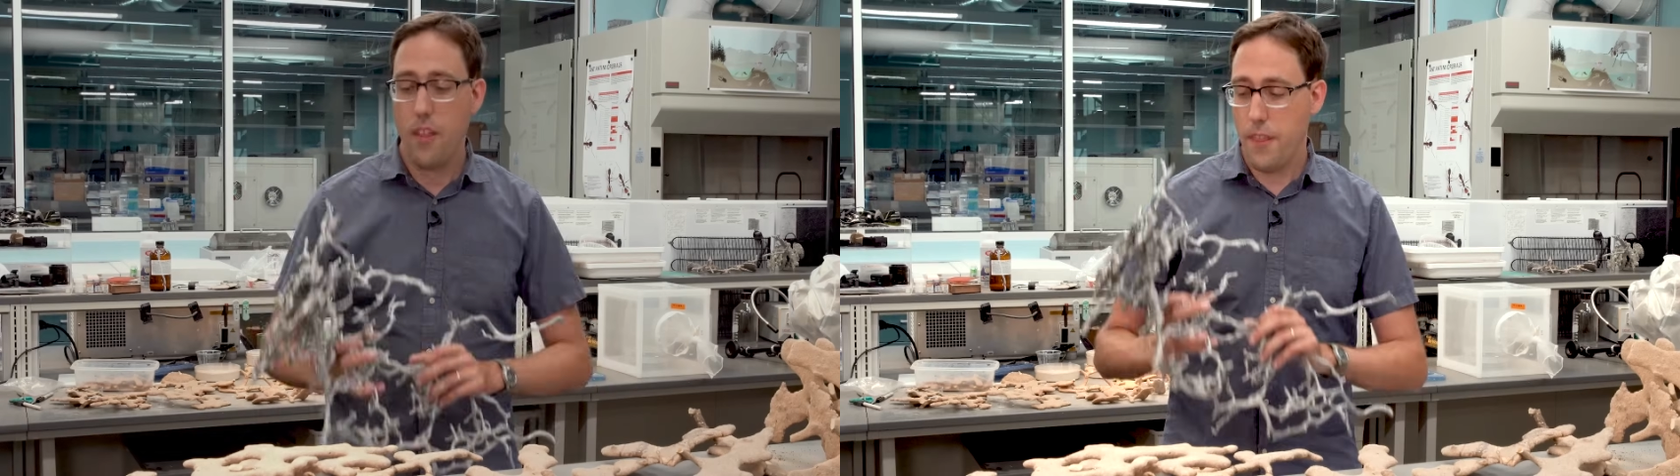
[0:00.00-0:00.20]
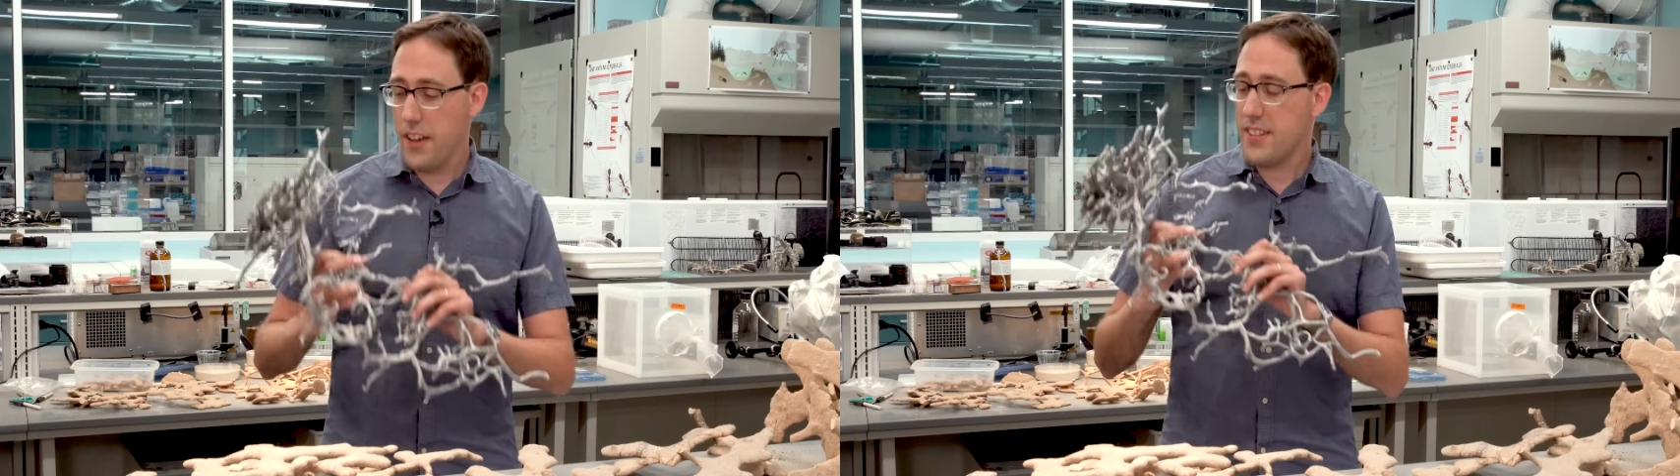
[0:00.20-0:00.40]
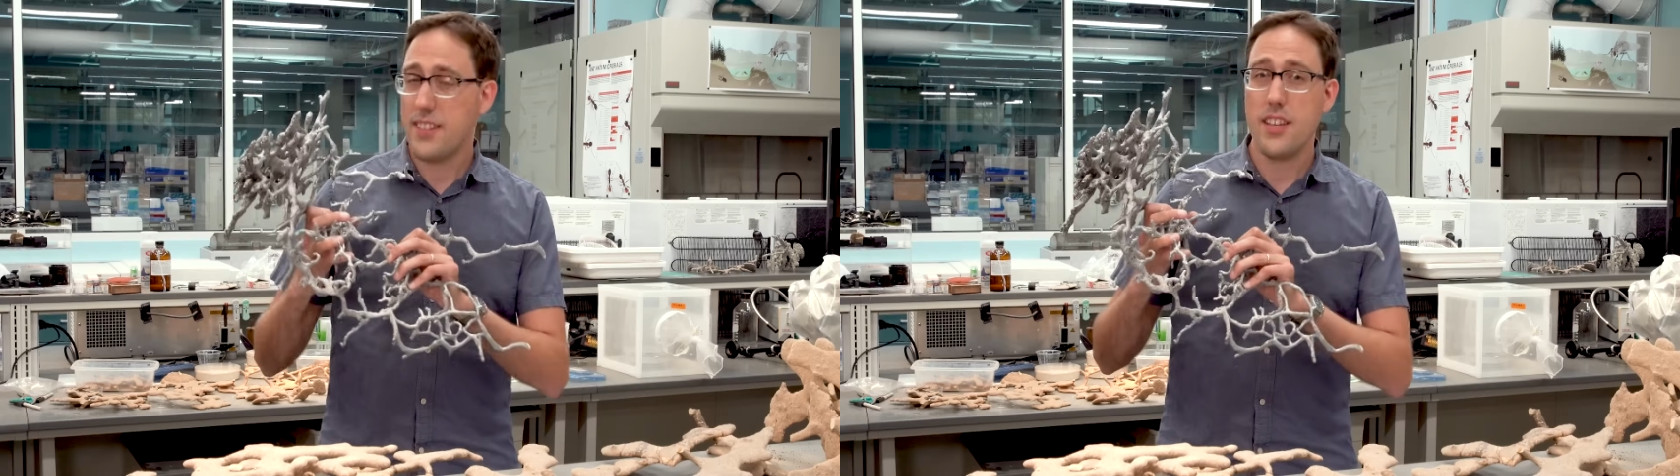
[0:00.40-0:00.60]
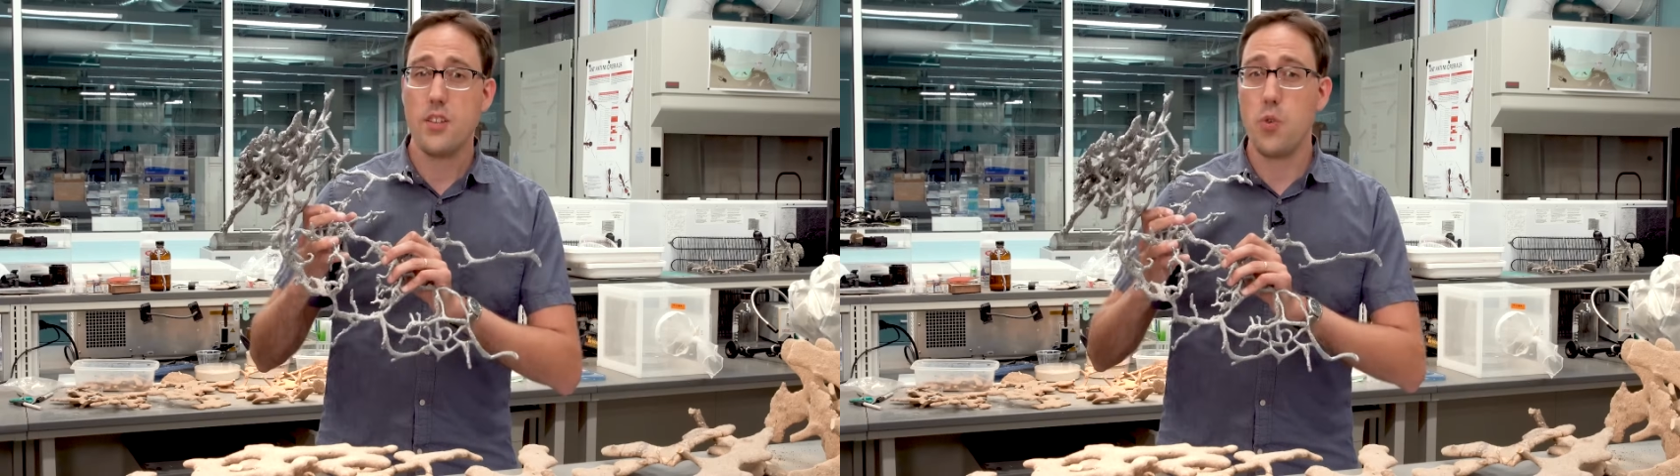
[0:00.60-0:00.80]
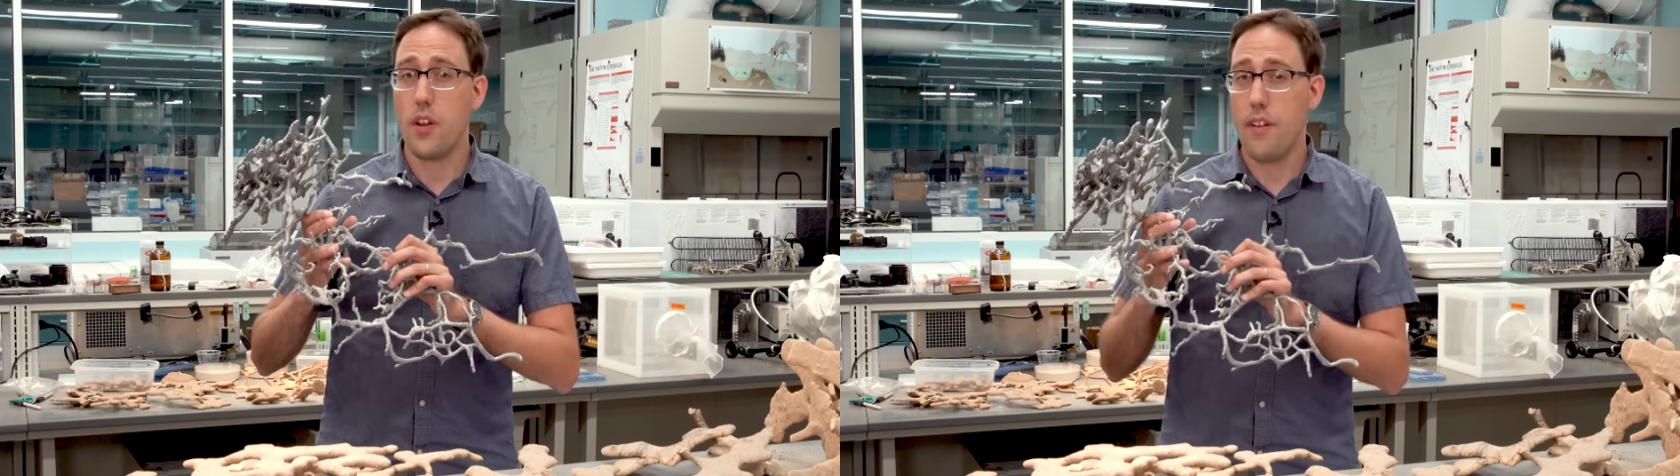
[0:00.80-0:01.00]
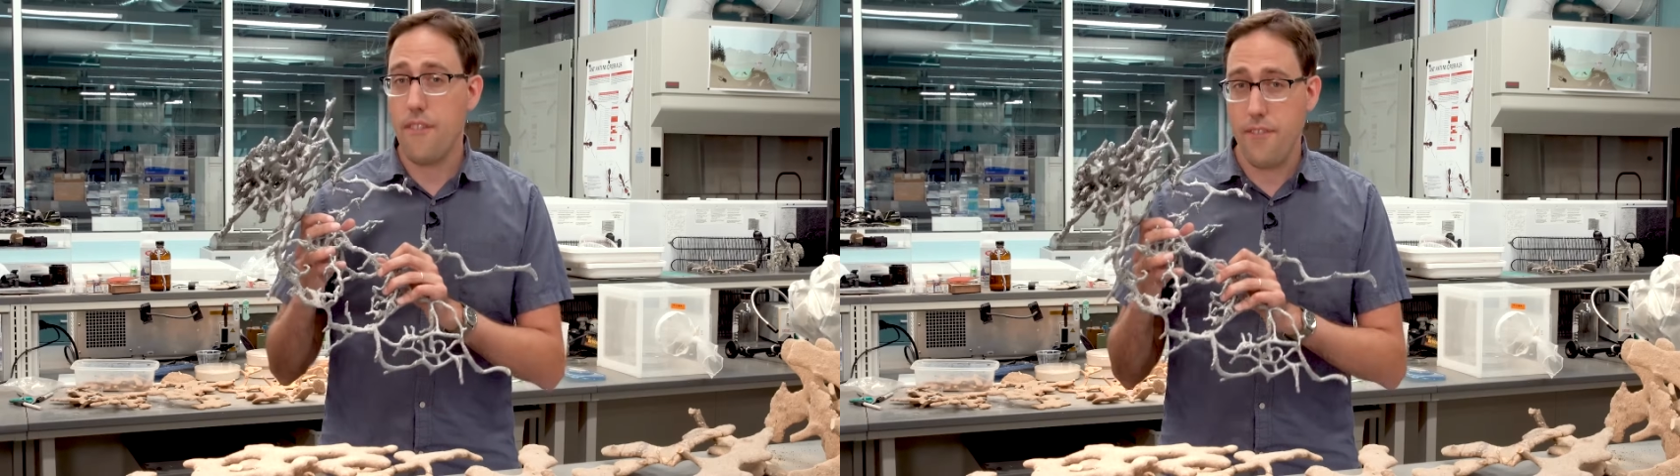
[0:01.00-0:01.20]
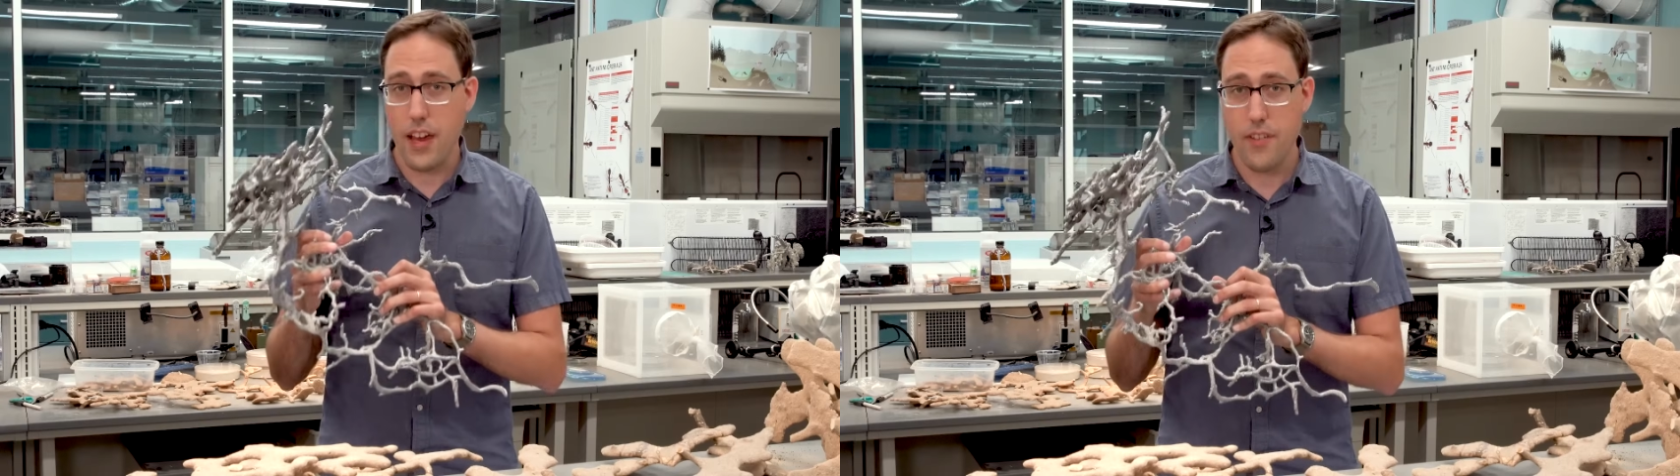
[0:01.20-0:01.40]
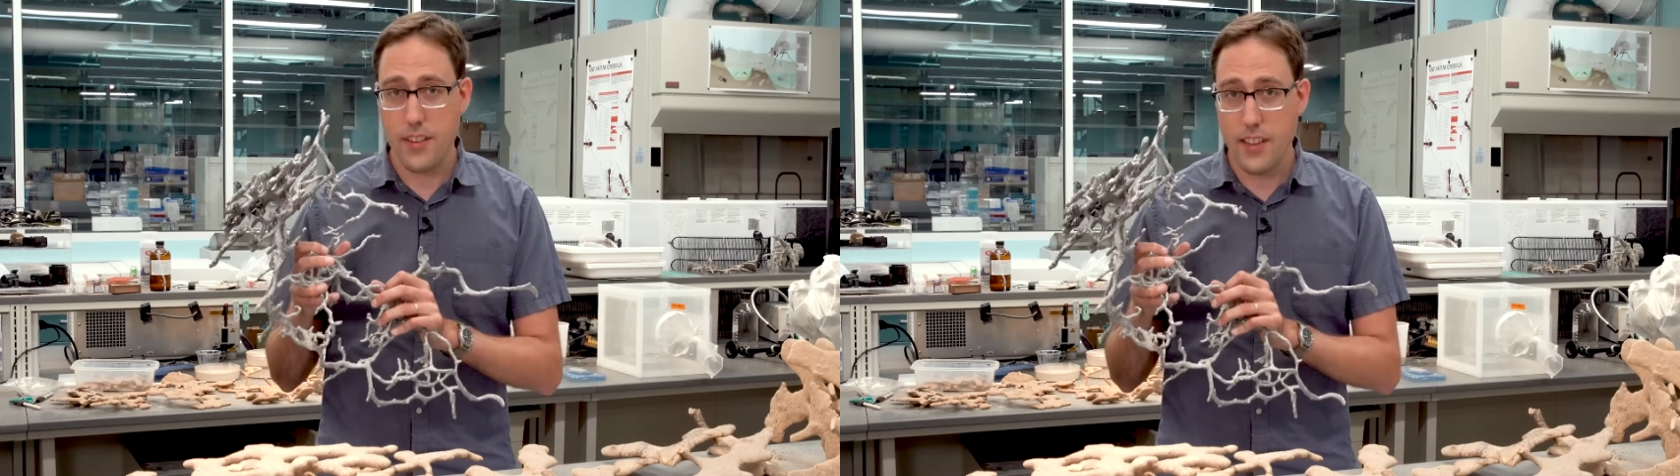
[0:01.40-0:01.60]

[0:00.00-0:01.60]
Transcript: This is one of my favorite